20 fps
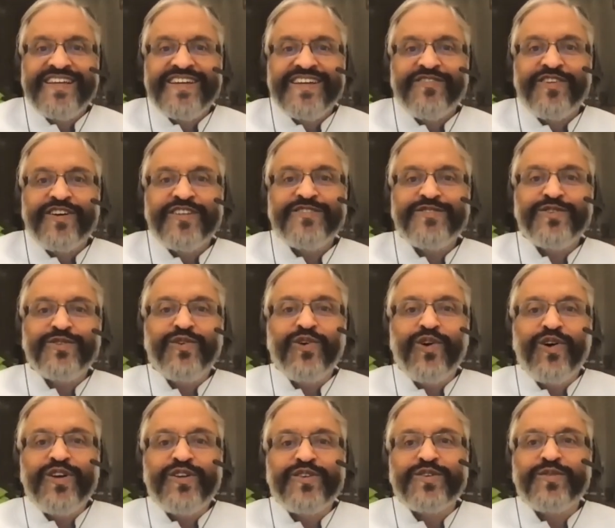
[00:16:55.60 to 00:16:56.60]
ones who
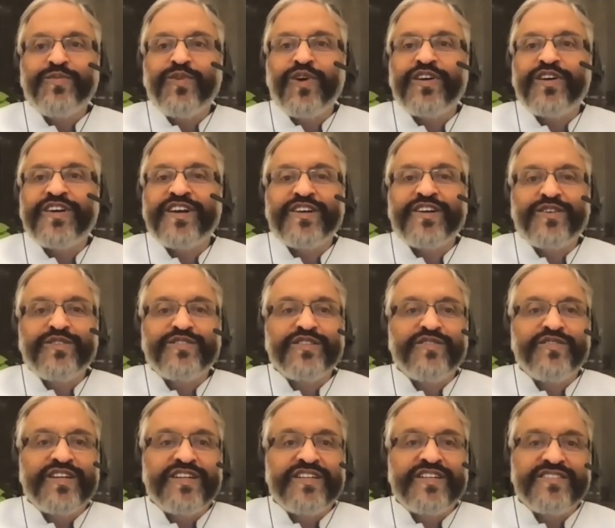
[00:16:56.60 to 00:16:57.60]
go into moderate to
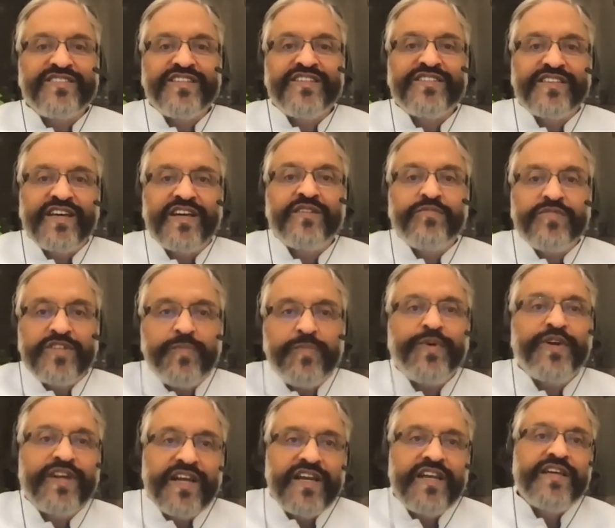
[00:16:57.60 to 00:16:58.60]
severe disease are
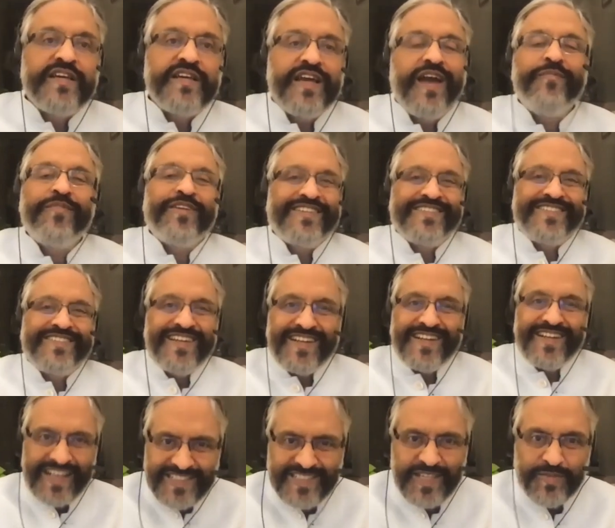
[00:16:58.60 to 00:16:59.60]
typically, I mean, there
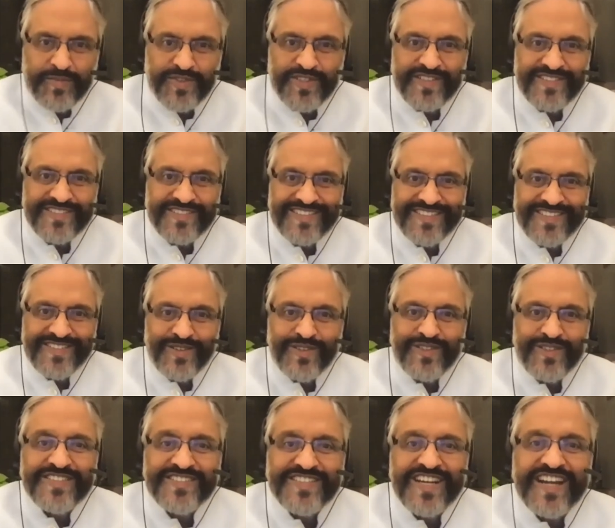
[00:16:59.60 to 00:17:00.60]
are exceptions, you know,
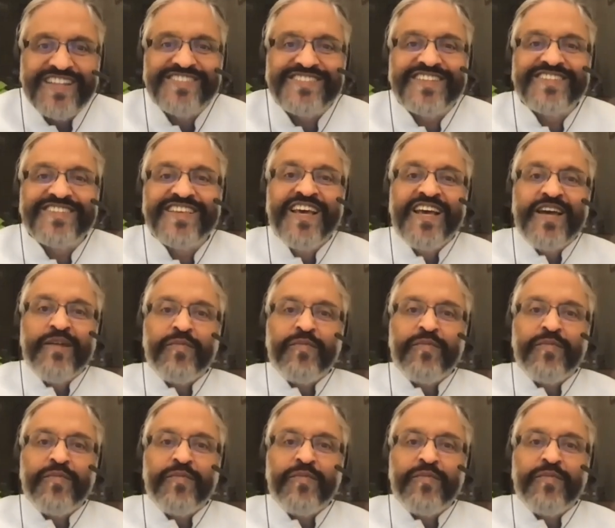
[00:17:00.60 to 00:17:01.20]
the statistics,